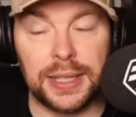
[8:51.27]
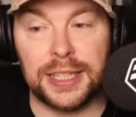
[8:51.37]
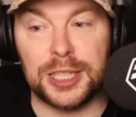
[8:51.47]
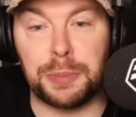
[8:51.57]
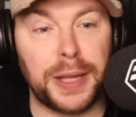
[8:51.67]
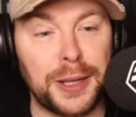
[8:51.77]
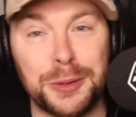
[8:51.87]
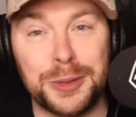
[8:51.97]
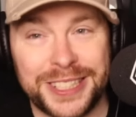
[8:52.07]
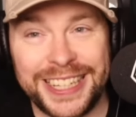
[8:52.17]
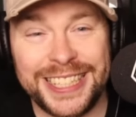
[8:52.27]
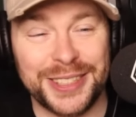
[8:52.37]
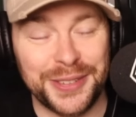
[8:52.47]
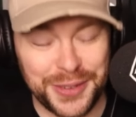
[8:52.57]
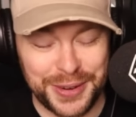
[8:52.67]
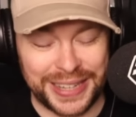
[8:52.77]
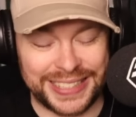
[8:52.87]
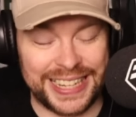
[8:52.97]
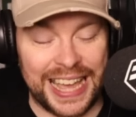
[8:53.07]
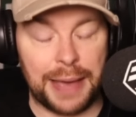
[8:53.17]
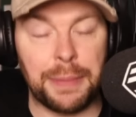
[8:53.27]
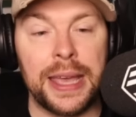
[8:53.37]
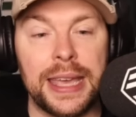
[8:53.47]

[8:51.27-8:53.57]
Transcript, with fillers: He's played all season for West Ham